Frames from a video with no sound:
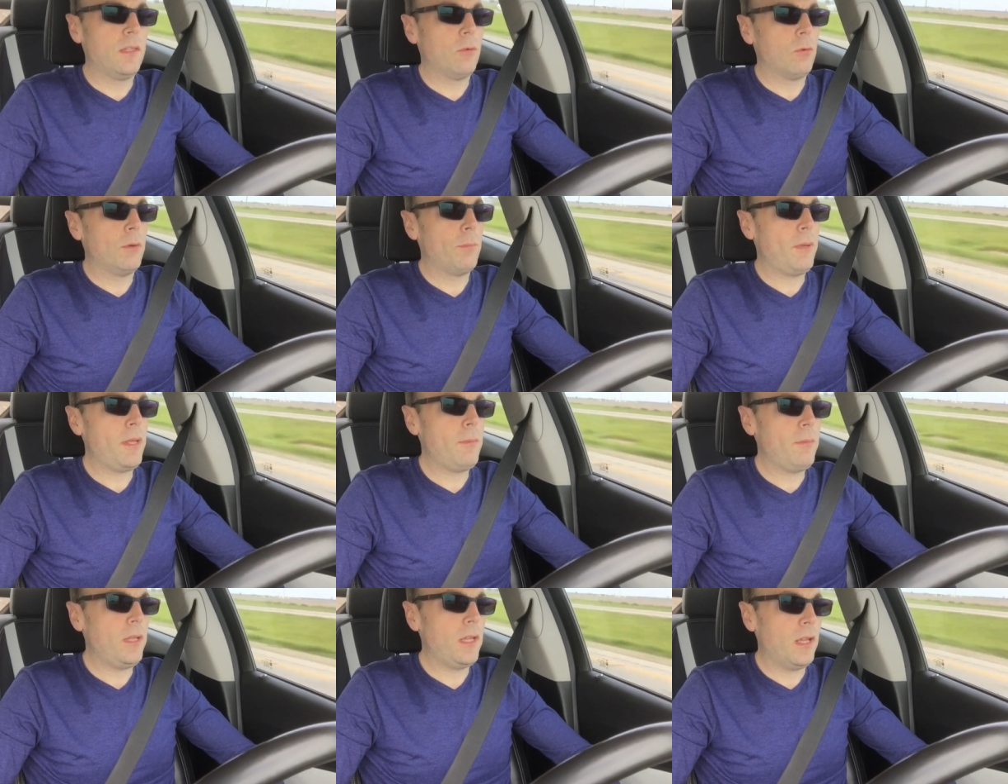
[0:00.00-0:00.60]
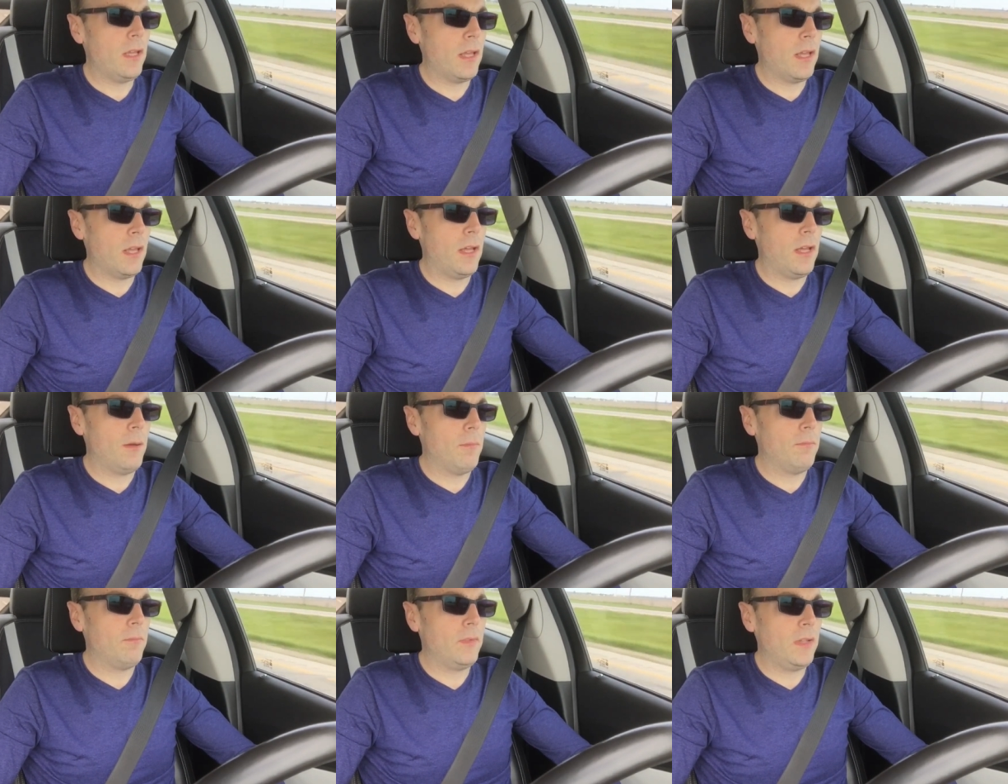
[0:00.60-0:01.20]
Or maybe,
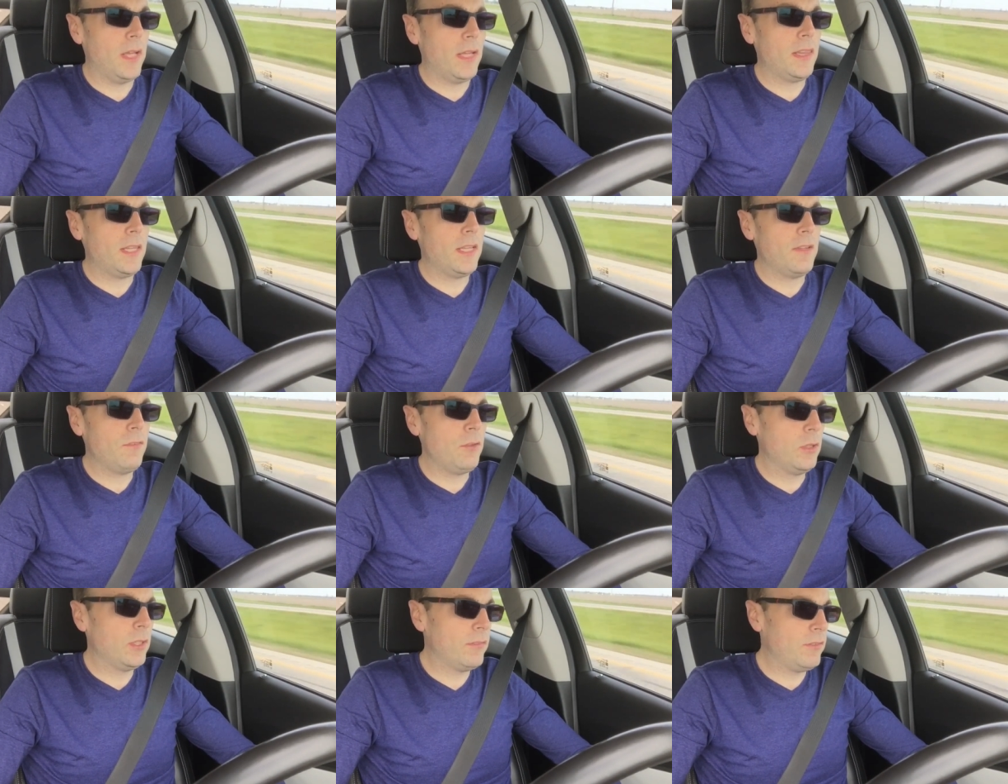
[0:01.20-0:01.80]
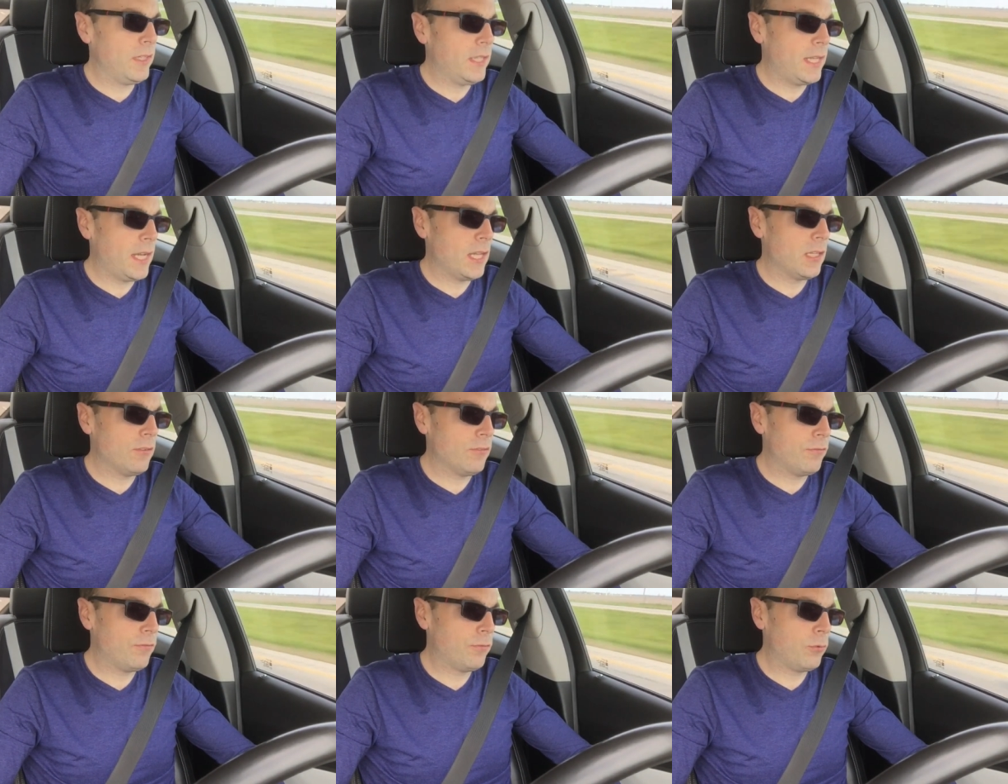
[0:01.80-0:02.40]
I think if you live in
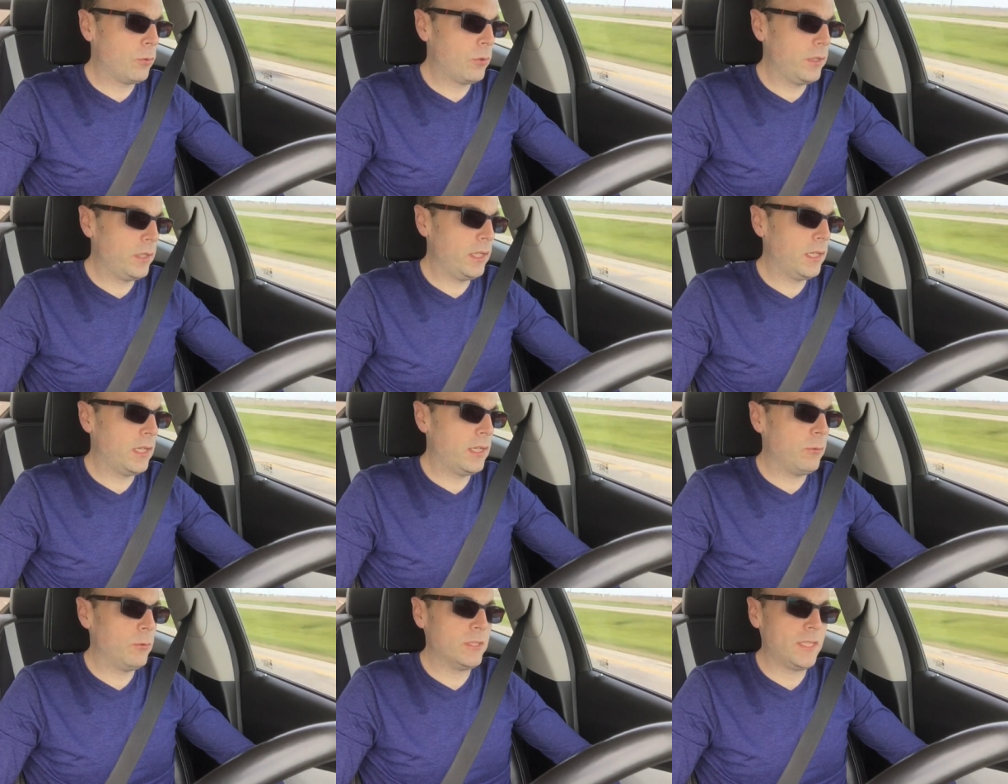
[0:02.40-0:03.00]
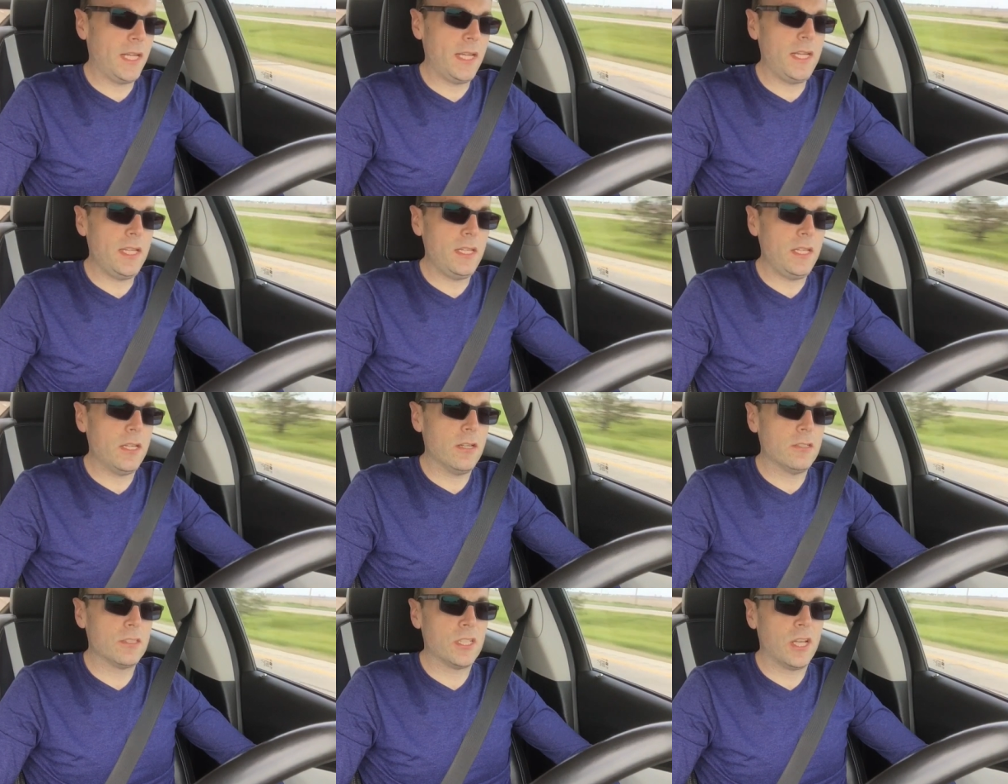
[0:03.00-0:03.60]
California, it was 8
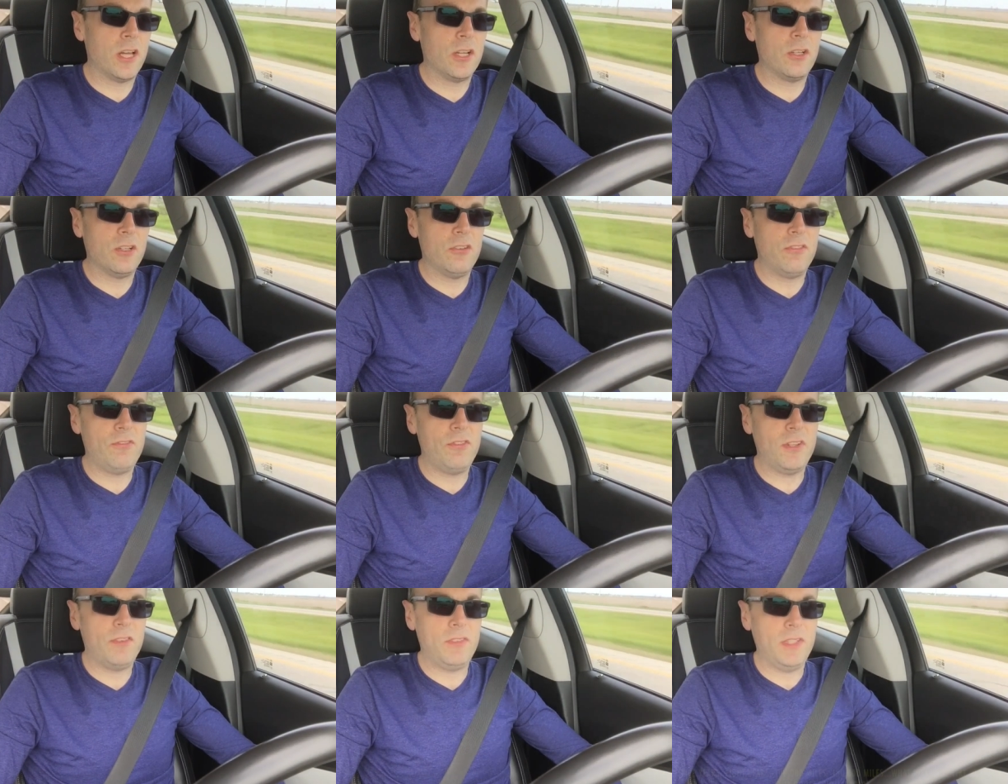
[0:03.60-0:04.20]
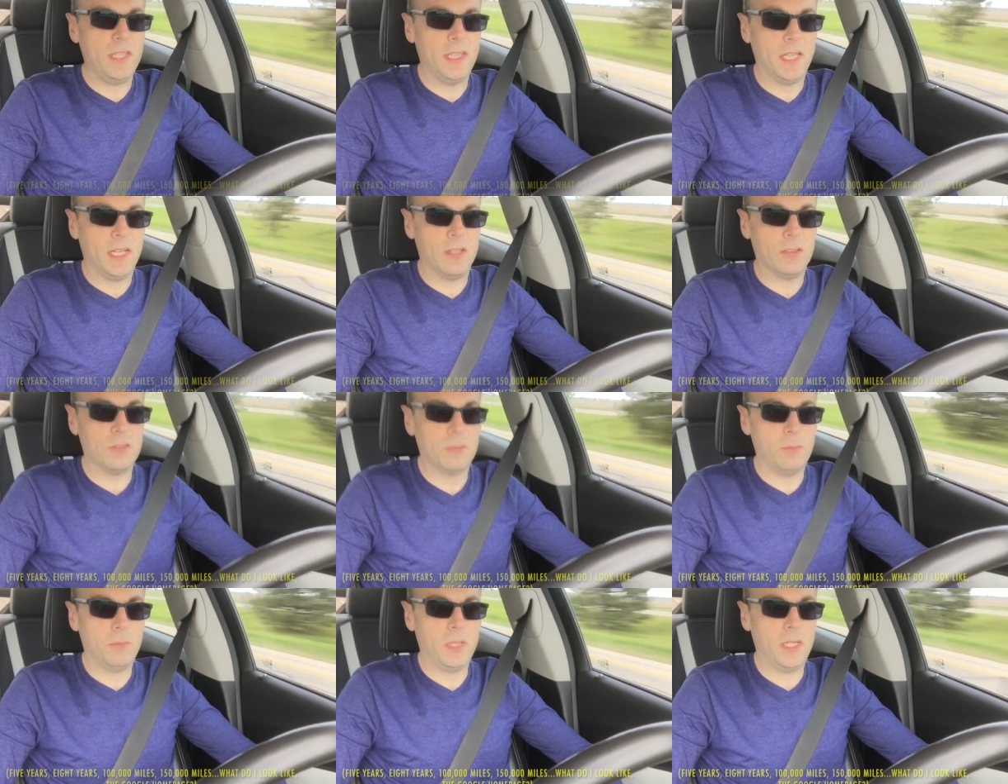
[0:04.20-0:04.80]
years,
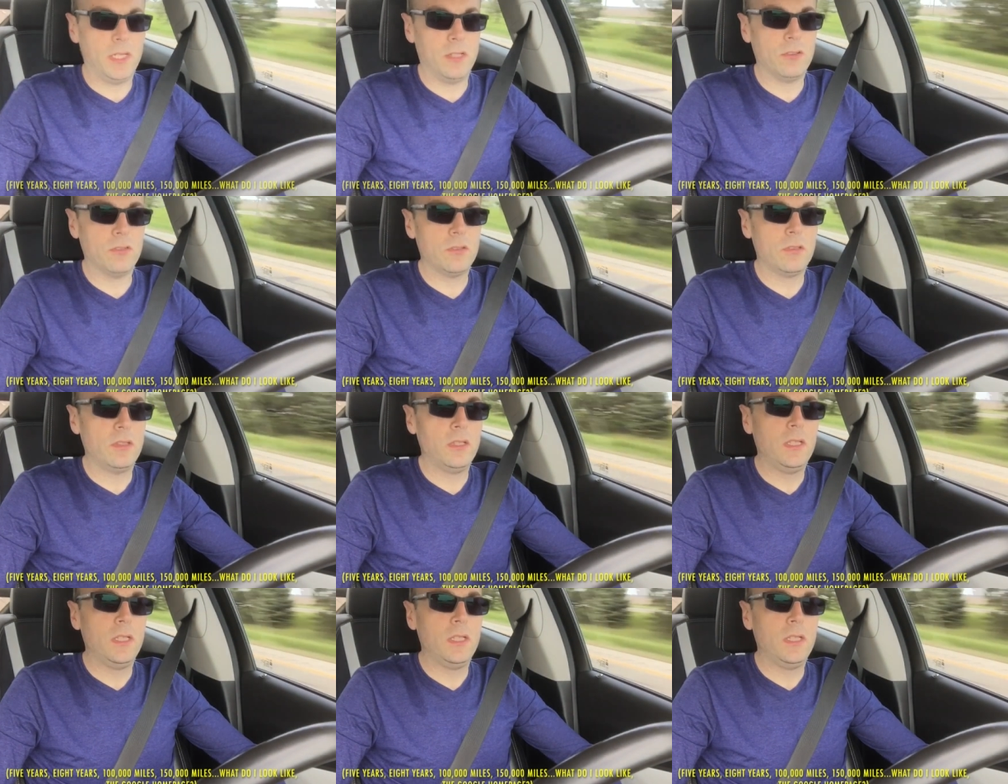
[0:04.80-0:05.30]
150,000 miles.